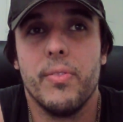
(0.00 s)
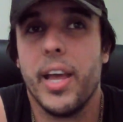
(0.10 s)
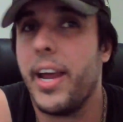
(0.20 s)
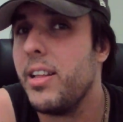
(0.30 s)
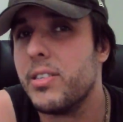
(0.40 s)

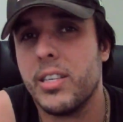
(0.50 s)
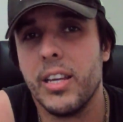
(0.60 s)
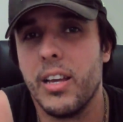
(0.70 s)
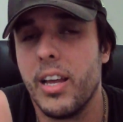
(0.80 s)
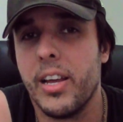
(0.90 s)
and it's
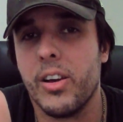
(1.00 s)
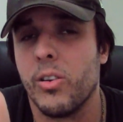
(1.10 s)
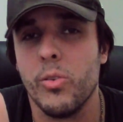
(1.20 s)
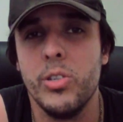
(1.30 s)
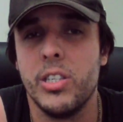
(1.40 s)

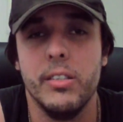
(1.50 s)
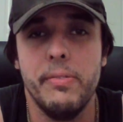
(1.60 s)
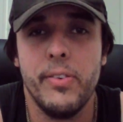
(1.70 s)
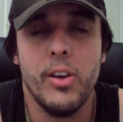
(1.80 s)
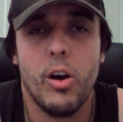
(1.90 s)

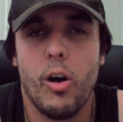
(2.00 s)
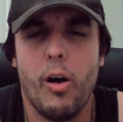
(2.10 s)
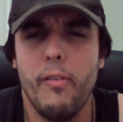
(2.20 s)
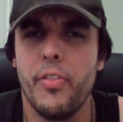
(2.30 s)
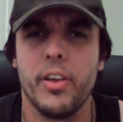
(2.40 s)
inclusive
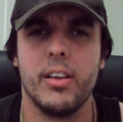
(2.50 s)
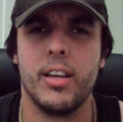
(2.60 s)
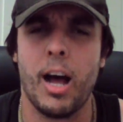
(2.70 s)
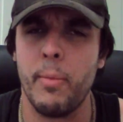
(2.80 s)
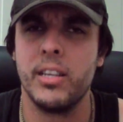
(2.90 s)
of the
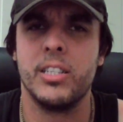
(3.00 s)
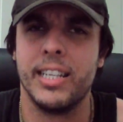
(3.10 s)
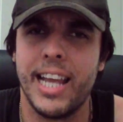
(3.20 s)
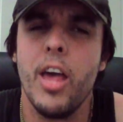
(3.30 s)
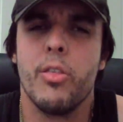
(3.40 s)
coming
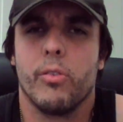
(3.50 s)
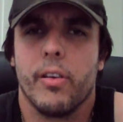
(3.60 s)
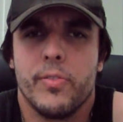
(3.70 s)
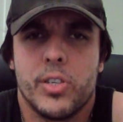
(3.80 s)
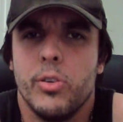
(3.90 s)
together
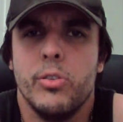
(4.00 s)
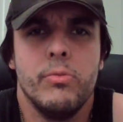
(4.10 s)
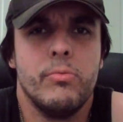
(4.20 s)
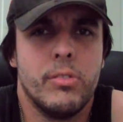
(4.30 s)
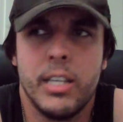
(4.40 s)
of
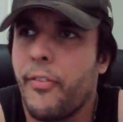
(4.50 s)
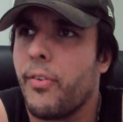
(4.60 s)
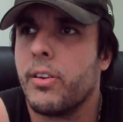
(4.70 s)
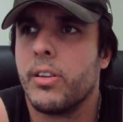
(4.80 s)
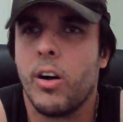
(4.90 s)
two
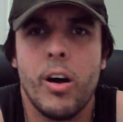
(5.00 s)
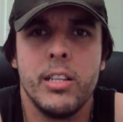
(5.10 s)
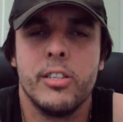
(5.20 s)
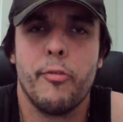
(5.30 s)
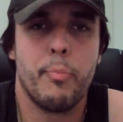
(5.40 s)
different
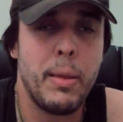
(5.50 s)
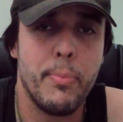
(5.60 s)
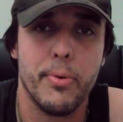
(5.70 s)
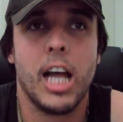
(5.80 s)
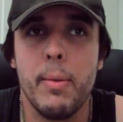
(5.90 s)
kinds of
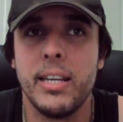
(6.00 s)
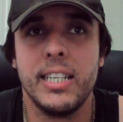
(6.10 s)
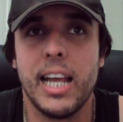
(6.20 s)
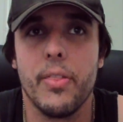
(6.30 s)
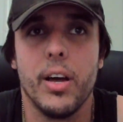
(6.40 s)
people coming
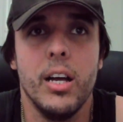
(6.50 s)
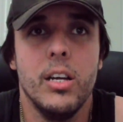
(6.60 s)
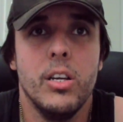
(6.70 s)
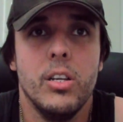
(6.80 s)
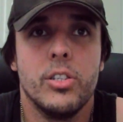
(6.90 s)
together
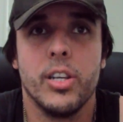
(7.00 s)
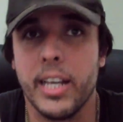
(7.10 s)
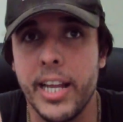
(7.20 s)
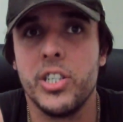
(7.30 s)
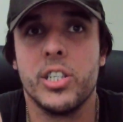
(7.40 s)
to
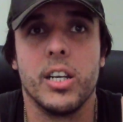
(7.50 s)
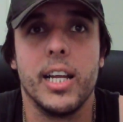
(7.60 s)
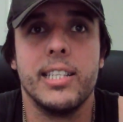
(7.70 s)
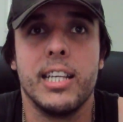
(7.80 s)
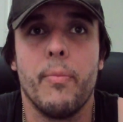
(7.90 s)

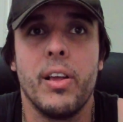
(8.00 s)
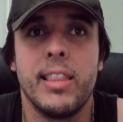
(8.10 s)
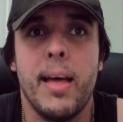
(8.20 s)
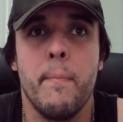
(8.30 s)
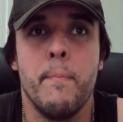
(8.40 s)
legislate something
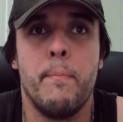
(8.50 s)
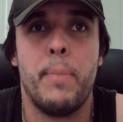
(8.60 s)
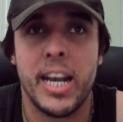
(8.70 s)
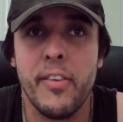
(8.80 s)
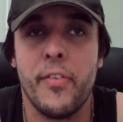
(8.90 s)
that
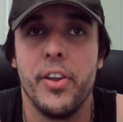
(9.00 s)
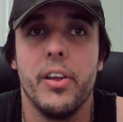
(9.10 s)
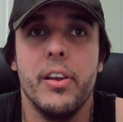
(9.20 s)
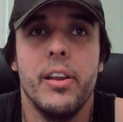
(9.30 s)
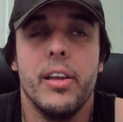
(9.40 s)

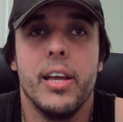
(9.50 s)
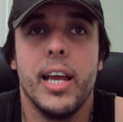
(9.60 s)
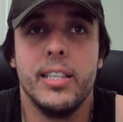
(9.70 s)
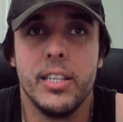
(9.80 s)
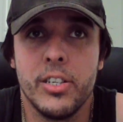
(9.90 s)
benefited
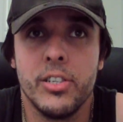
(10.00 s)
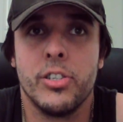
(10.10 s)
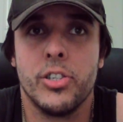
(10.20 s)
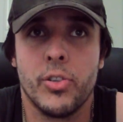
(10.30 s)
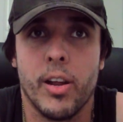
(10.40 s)
Indigenous
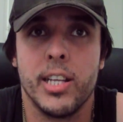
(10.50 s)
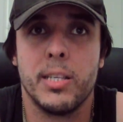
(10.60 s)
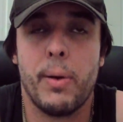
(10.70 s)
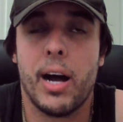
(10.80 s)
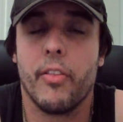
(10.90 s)
Australians
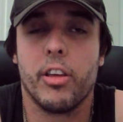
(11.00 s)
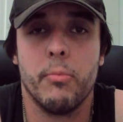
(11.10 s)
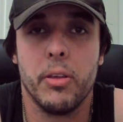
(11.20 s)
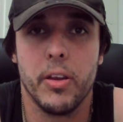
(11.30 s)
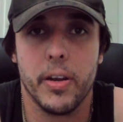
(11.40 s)
as part of the
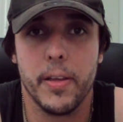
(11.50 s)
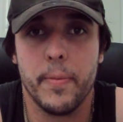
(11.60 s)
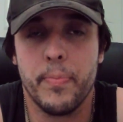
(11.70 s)
community.